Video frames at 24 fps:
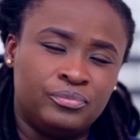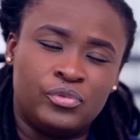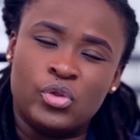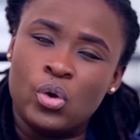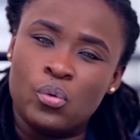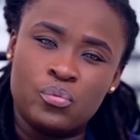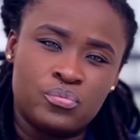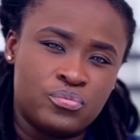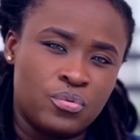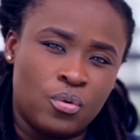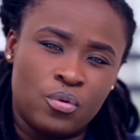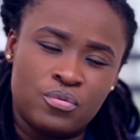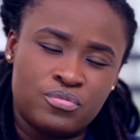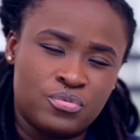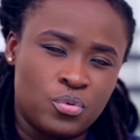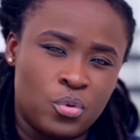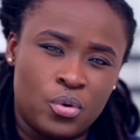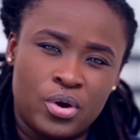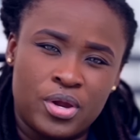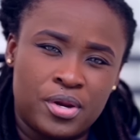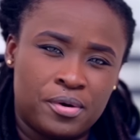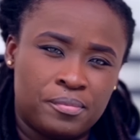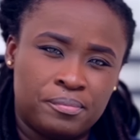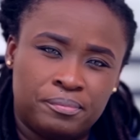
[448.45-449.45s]
Don't fall
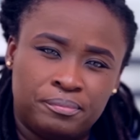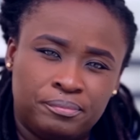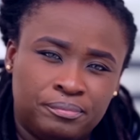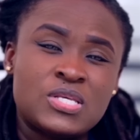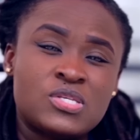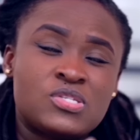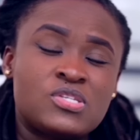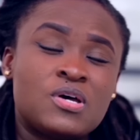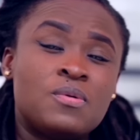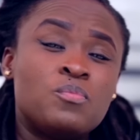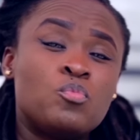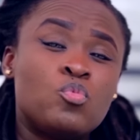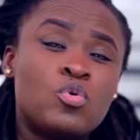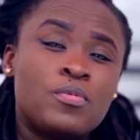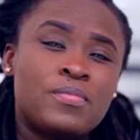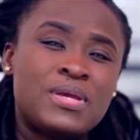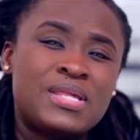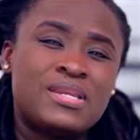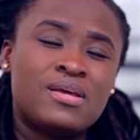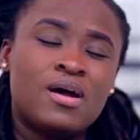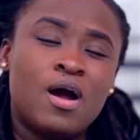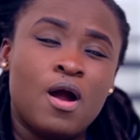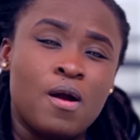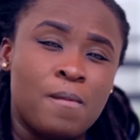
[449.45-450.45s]
for it. Some
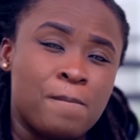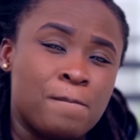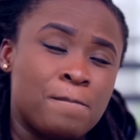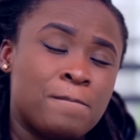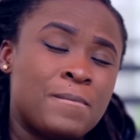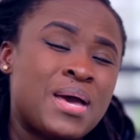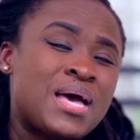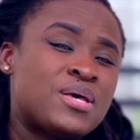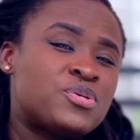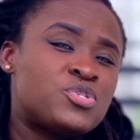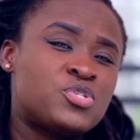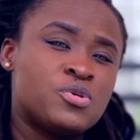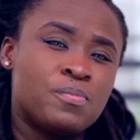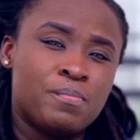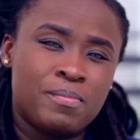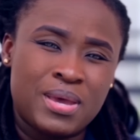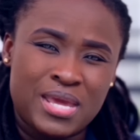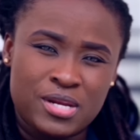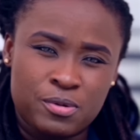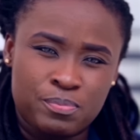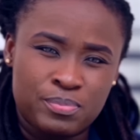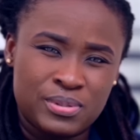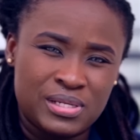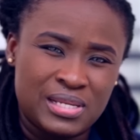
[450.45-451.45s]
women are master
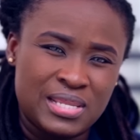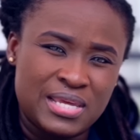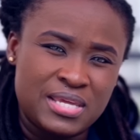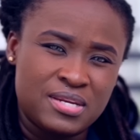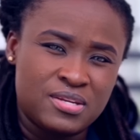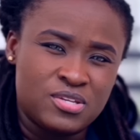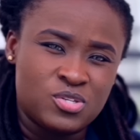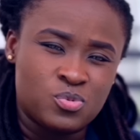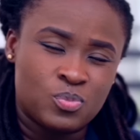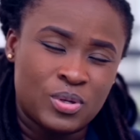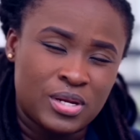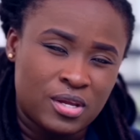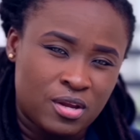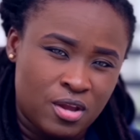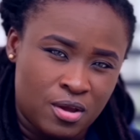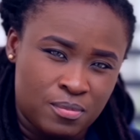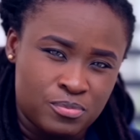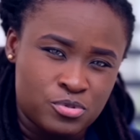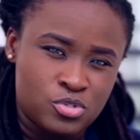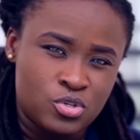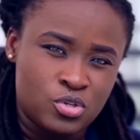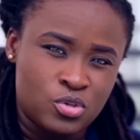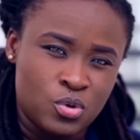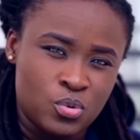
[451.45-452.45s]
manipulators when it
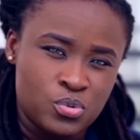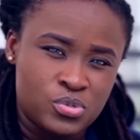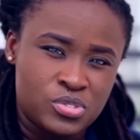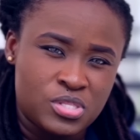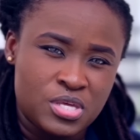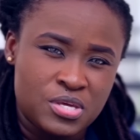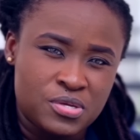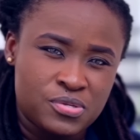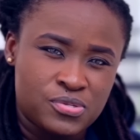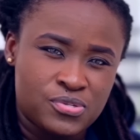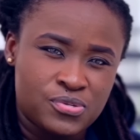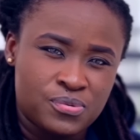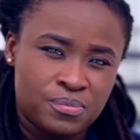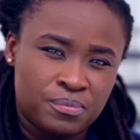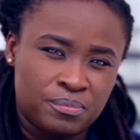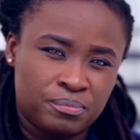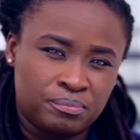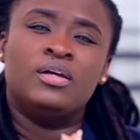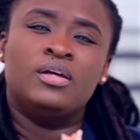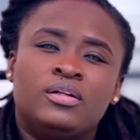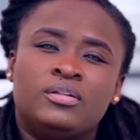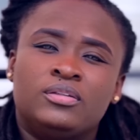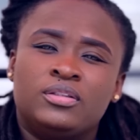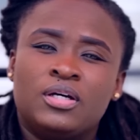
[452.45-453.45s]
comes to those things.
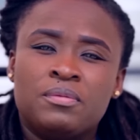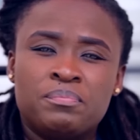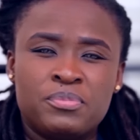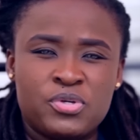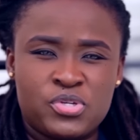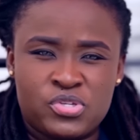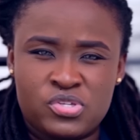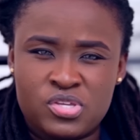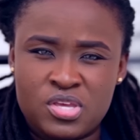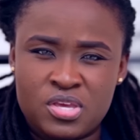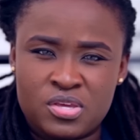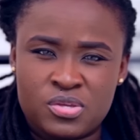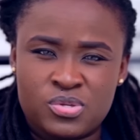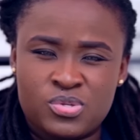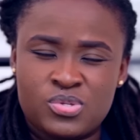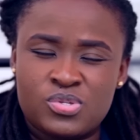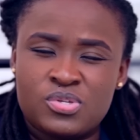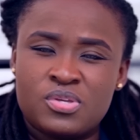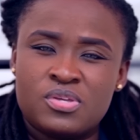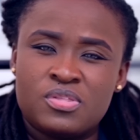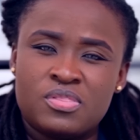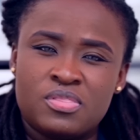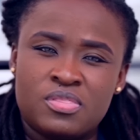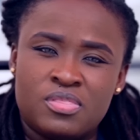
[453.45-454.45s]
Number
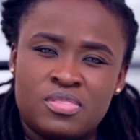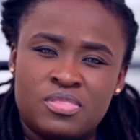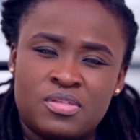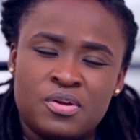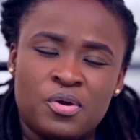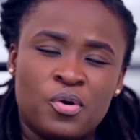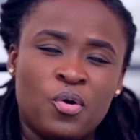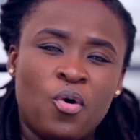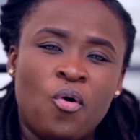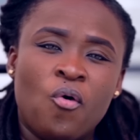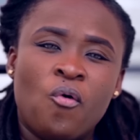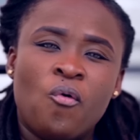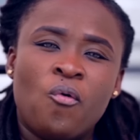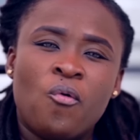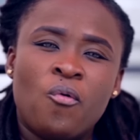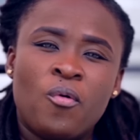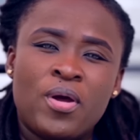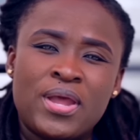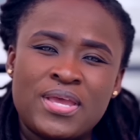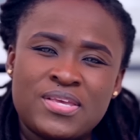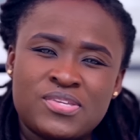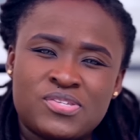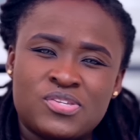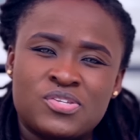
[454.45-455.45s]
six, they're
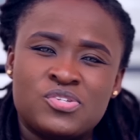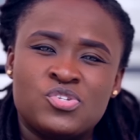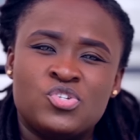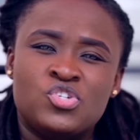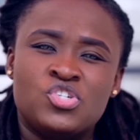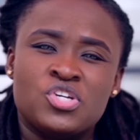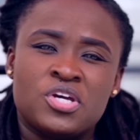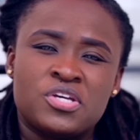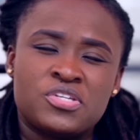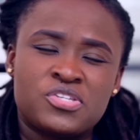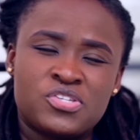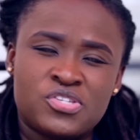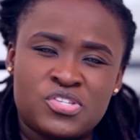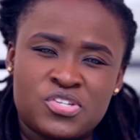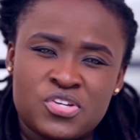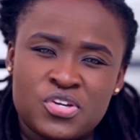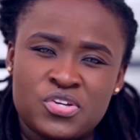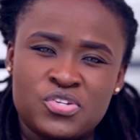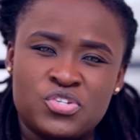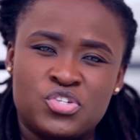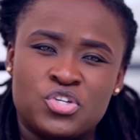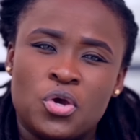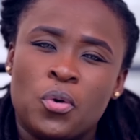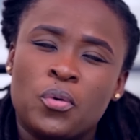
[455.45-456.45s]
always just
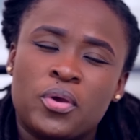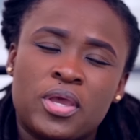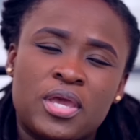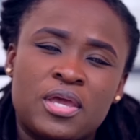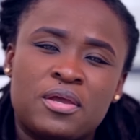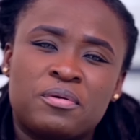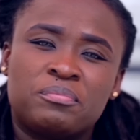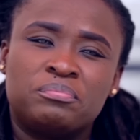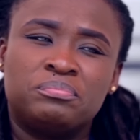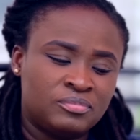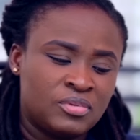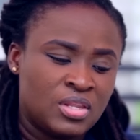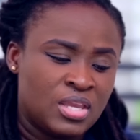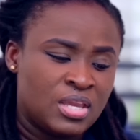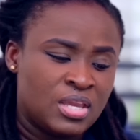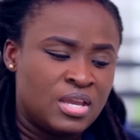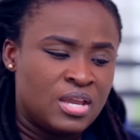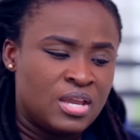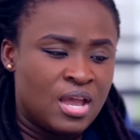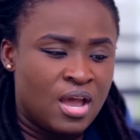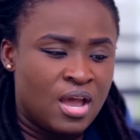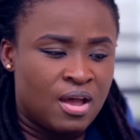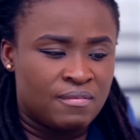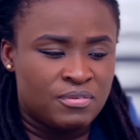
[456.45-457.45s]
joking.
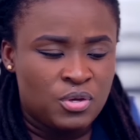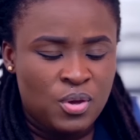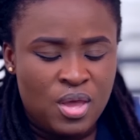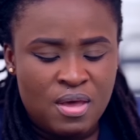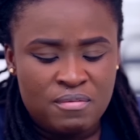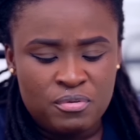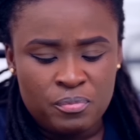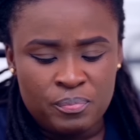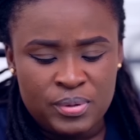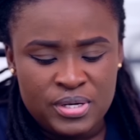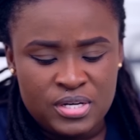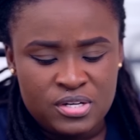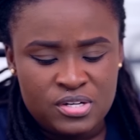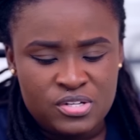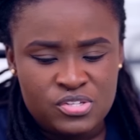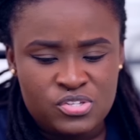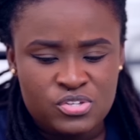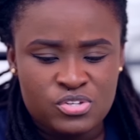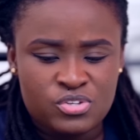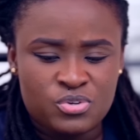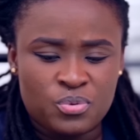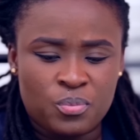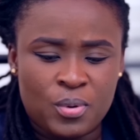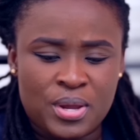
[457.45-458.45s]
Have you ever been in a
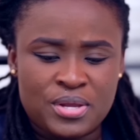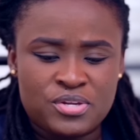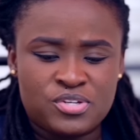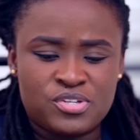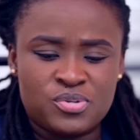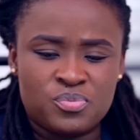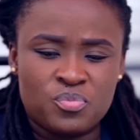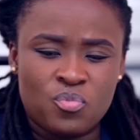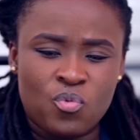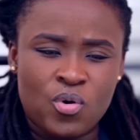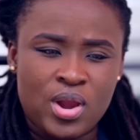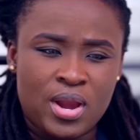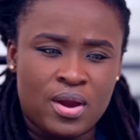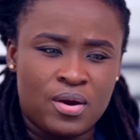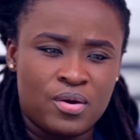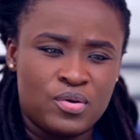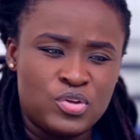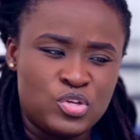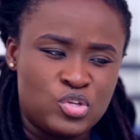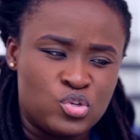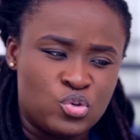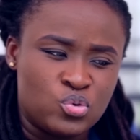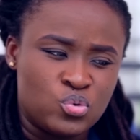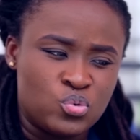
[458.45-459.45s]
situation where
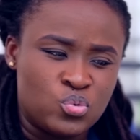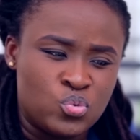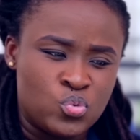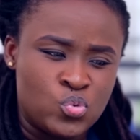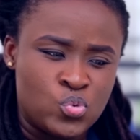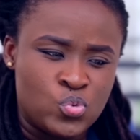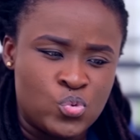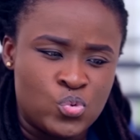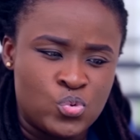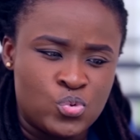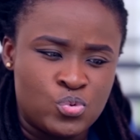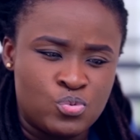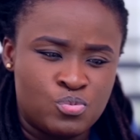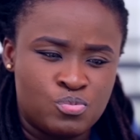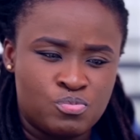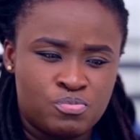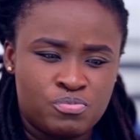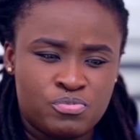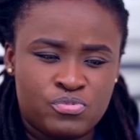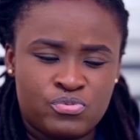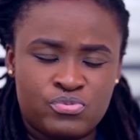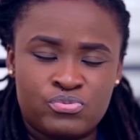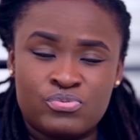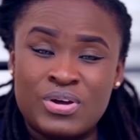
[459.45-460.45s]
you
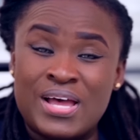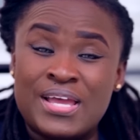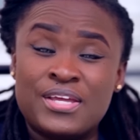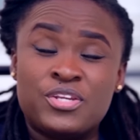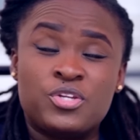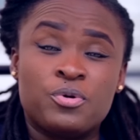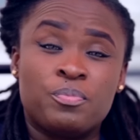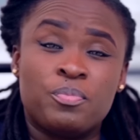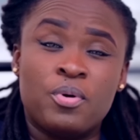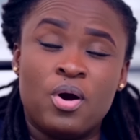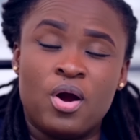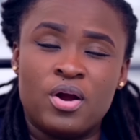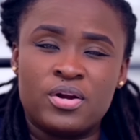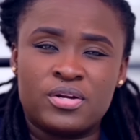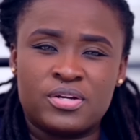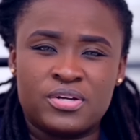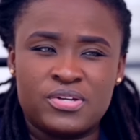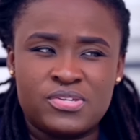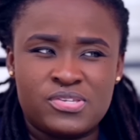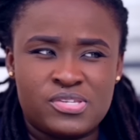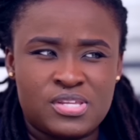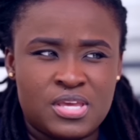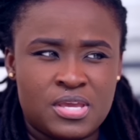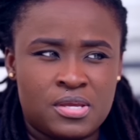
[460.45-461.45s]
find your
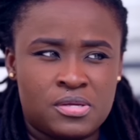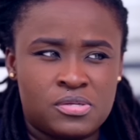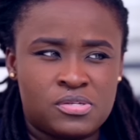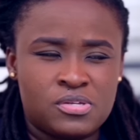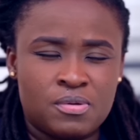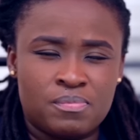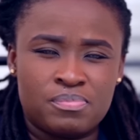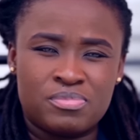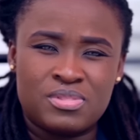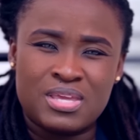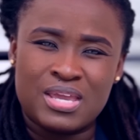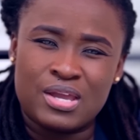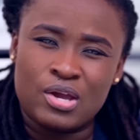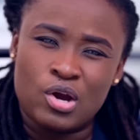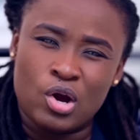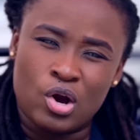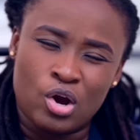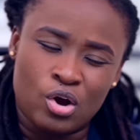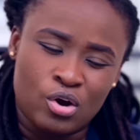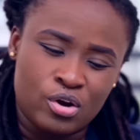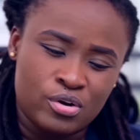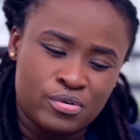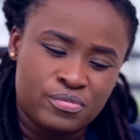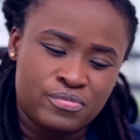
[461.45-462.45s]
partner saying something
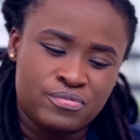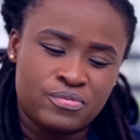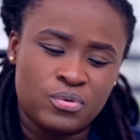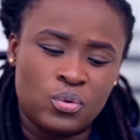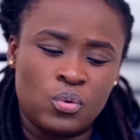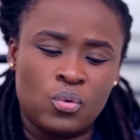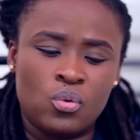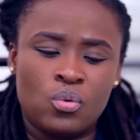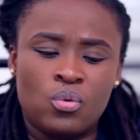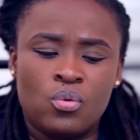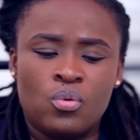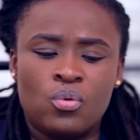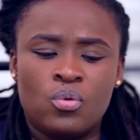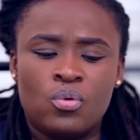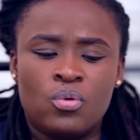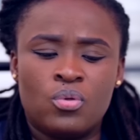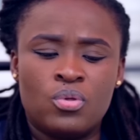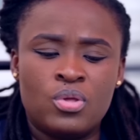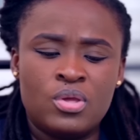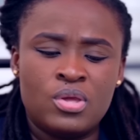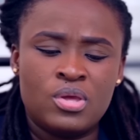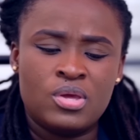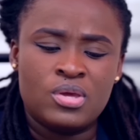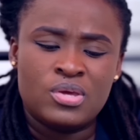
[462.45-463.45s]

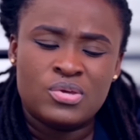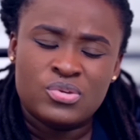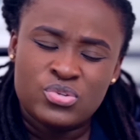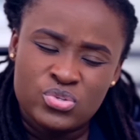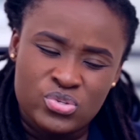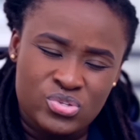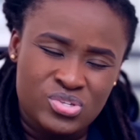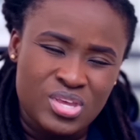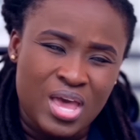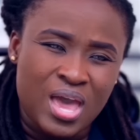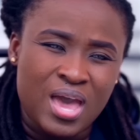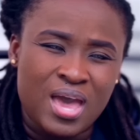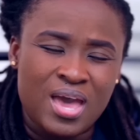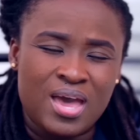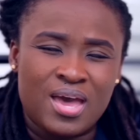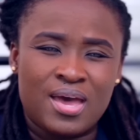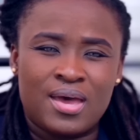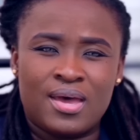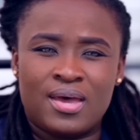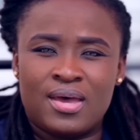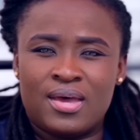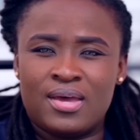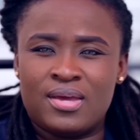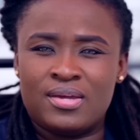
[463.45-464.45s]
hurtful,
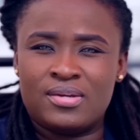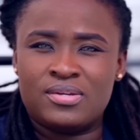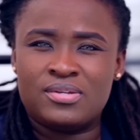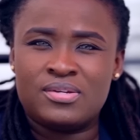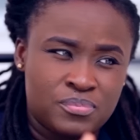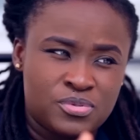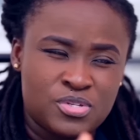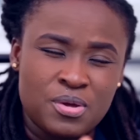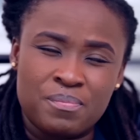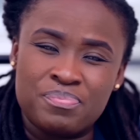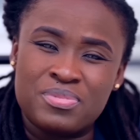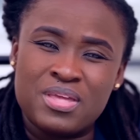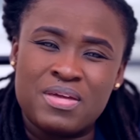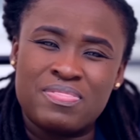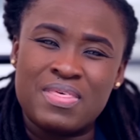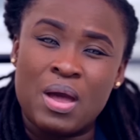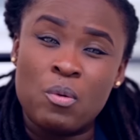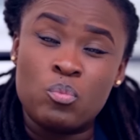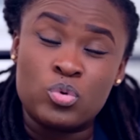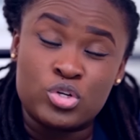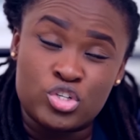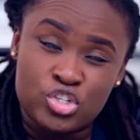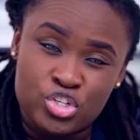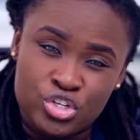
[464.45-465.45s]
sad, something
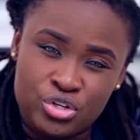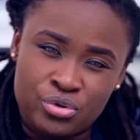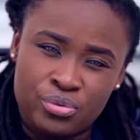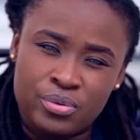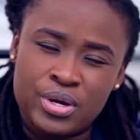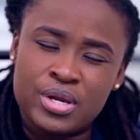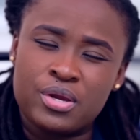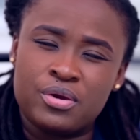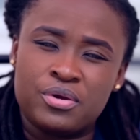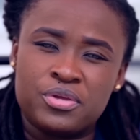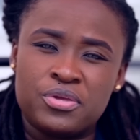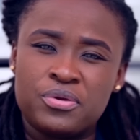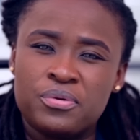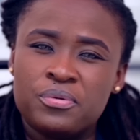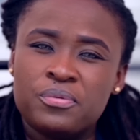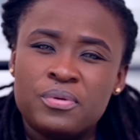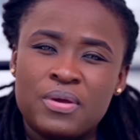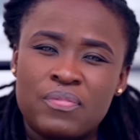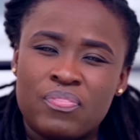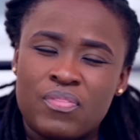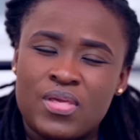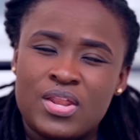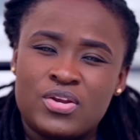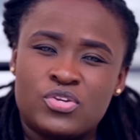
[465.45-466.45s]
that would trigger you.
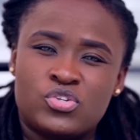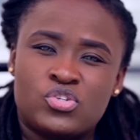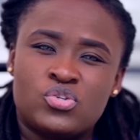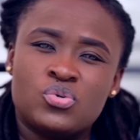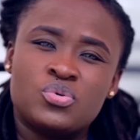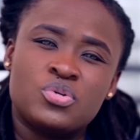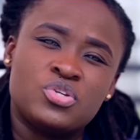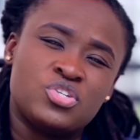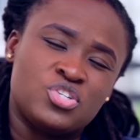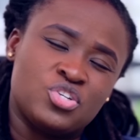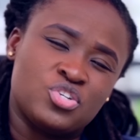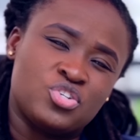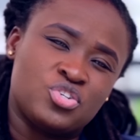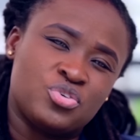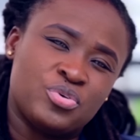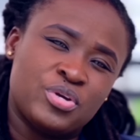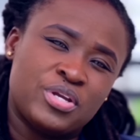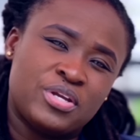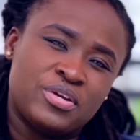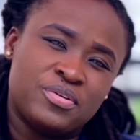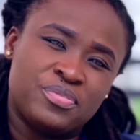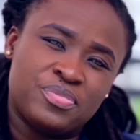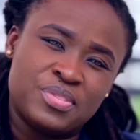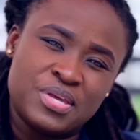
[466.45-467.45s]
And then as soon as you're
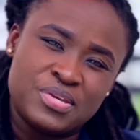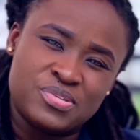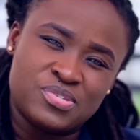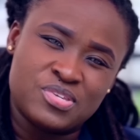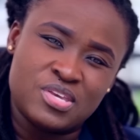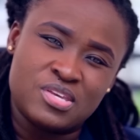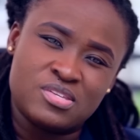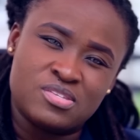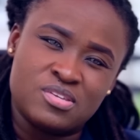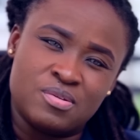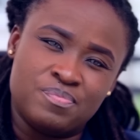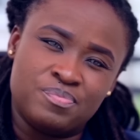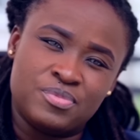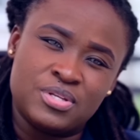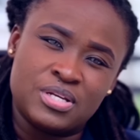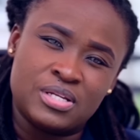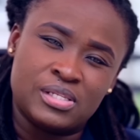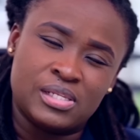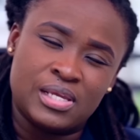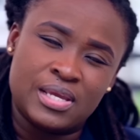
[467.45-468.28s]
triggered, they say something